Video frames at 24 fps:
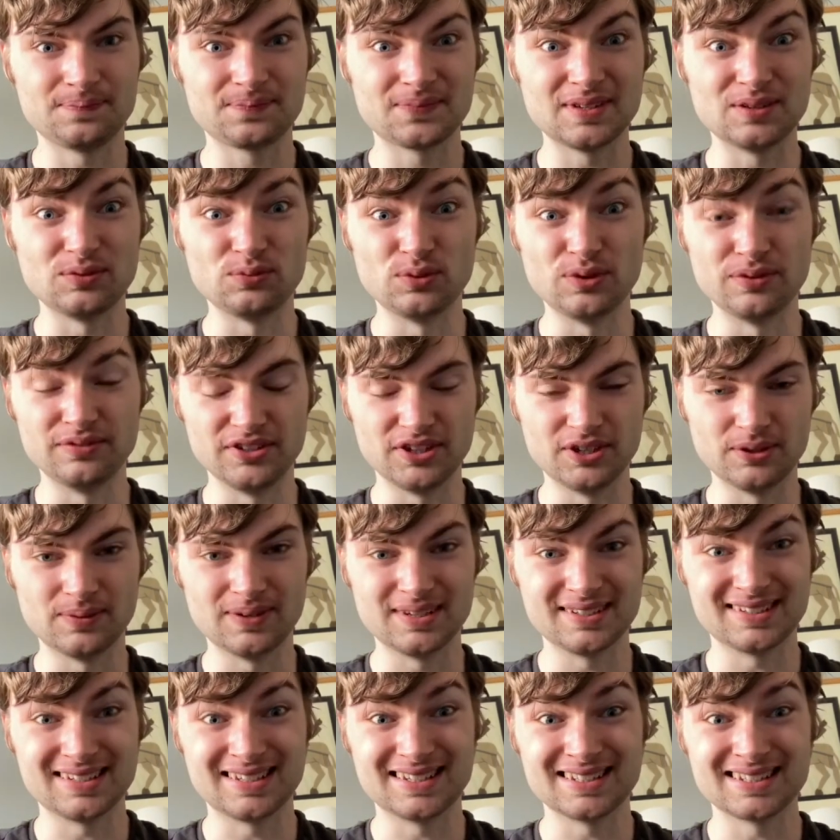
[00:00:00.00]
review,
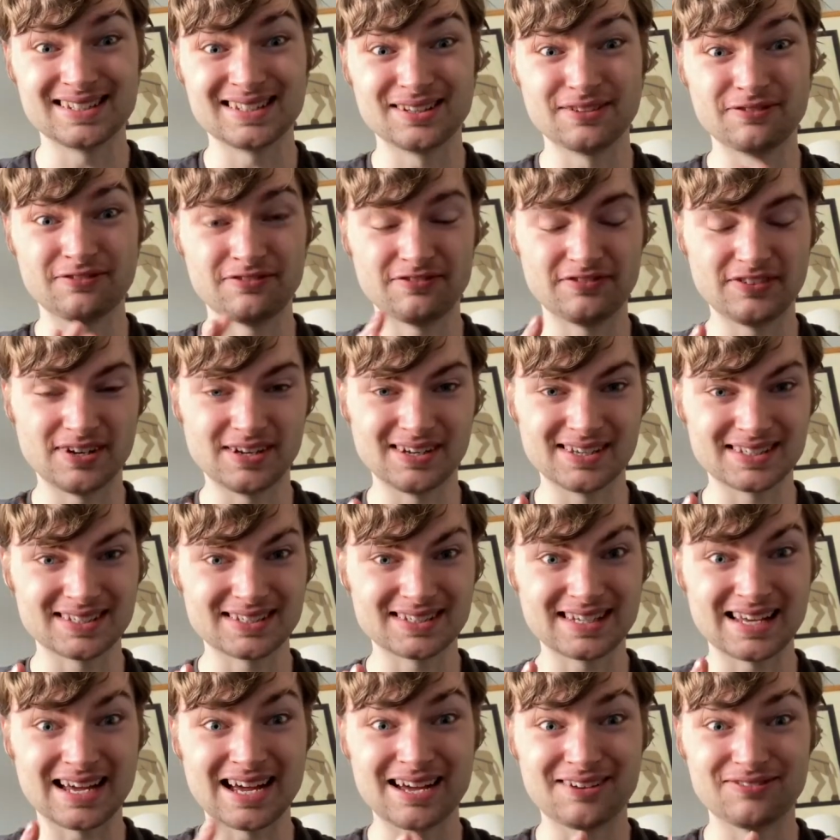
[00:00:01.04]
as it's the first
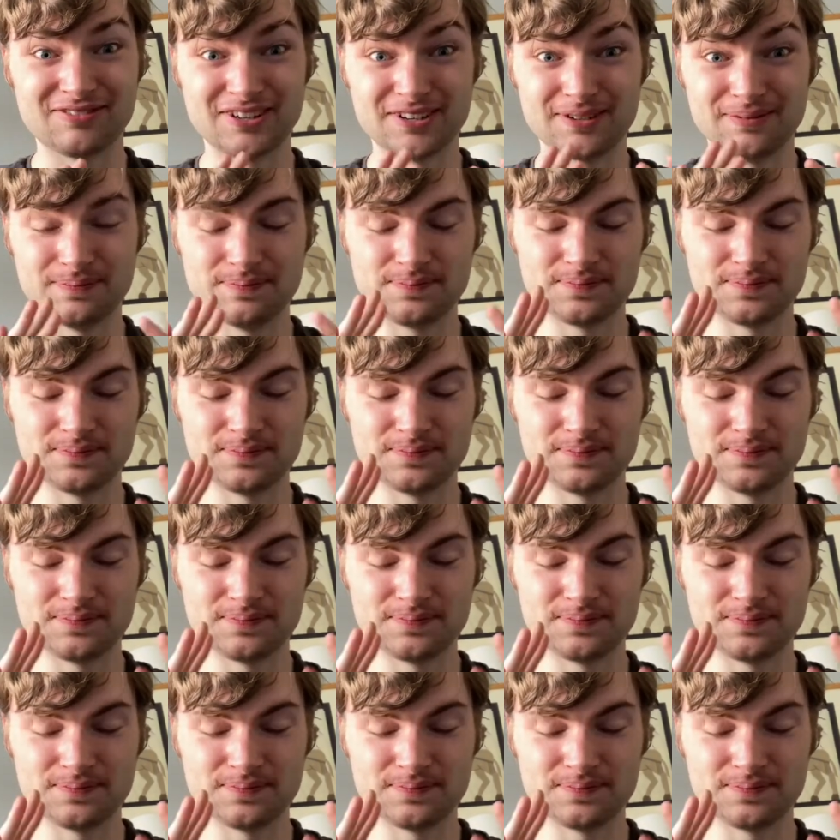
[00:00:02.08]
ever